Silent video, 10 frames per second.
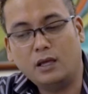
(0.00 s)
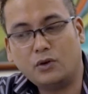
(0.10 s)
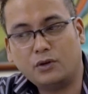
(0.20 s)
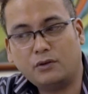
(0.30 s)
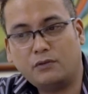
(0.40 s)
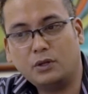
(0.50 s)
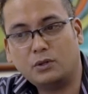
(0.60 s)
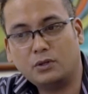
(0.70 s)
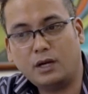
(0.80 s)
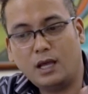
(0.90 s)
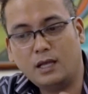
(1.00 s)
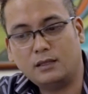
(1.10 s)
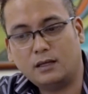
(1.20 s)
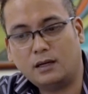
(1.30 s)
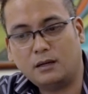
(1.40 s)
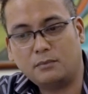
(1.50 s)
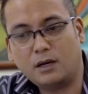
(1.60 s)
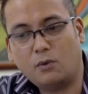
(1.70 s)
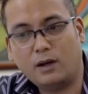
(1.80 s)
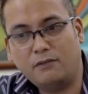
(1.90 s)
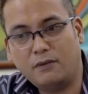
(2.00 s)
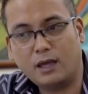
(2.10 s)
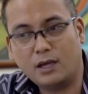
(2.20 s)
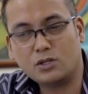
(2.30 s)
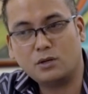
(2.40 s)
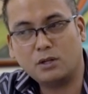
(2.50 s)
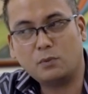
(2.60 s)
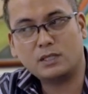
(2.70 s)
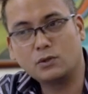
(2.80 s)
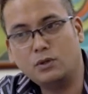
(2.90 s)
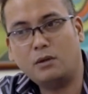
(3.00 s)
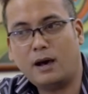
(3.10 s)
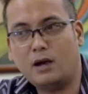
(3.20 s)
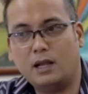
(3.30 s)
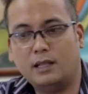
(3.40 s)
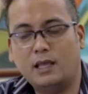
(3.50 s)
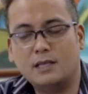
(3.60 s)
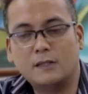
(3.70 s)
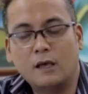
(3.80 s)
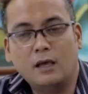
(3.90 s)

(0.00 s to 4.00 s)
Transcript: in order for you to create a qualification. But what's good about it is